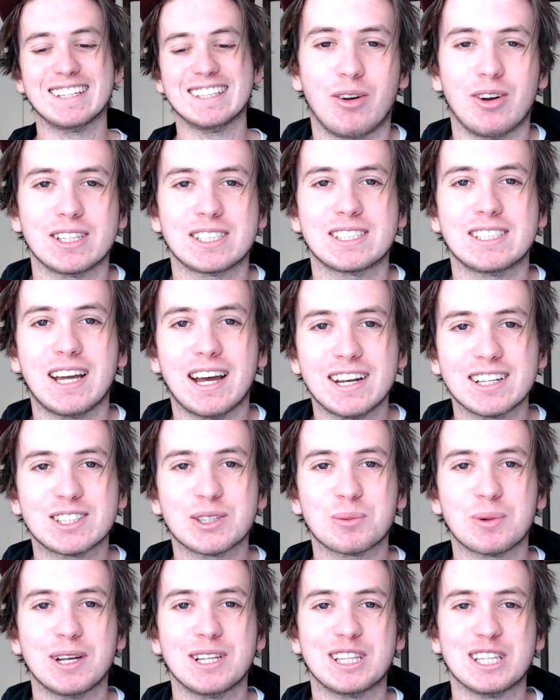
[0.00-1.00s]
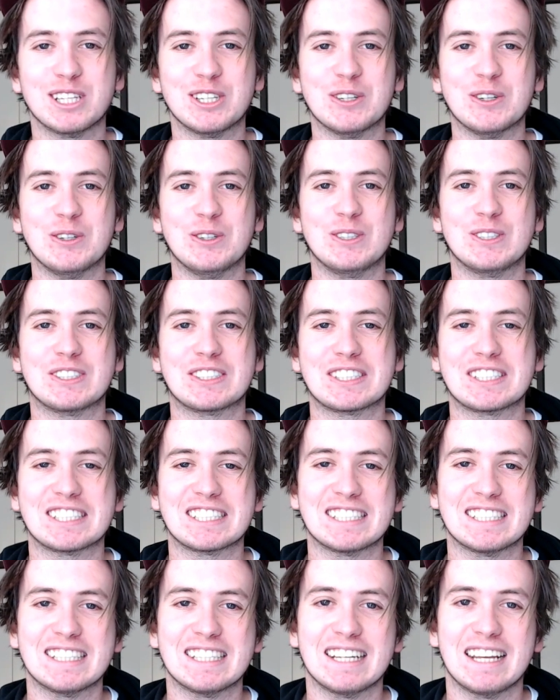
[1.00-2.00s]
I started to read the news,
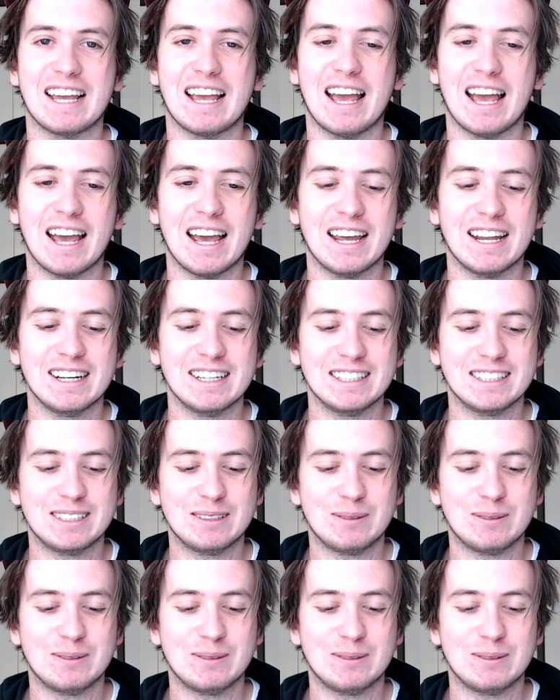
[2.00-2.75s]
and